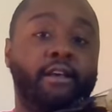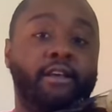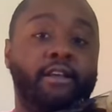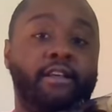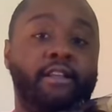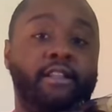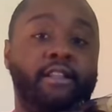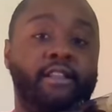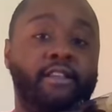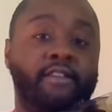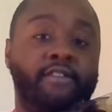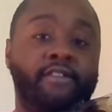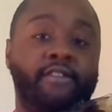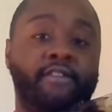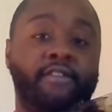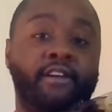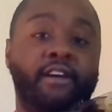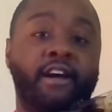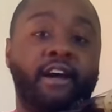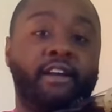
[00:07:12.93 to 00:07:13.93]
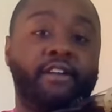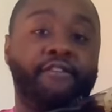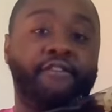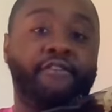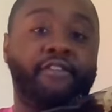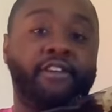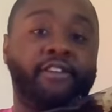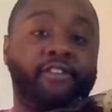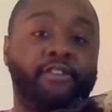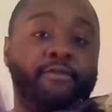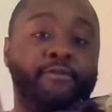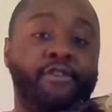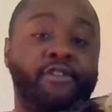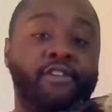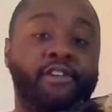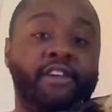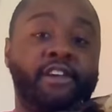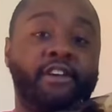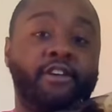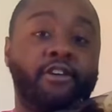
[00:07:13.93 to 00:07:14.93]
And this is the kind of
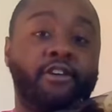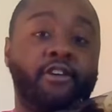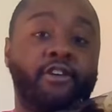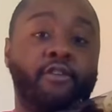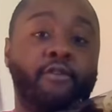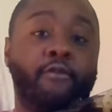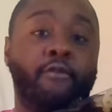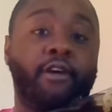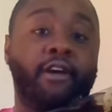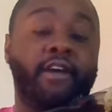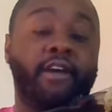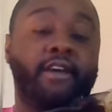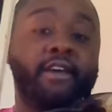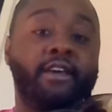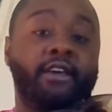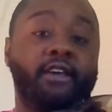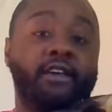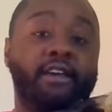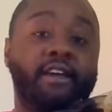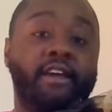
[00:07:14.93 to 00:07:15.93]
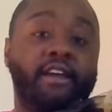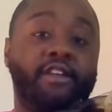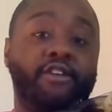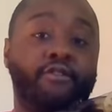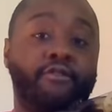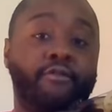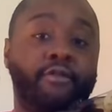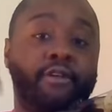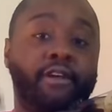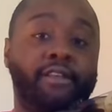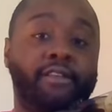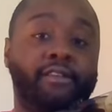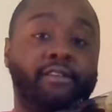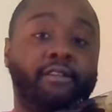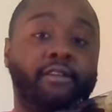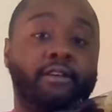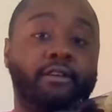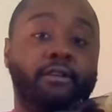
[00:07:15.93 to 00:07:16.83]
flexibility you're going to want in your wrist.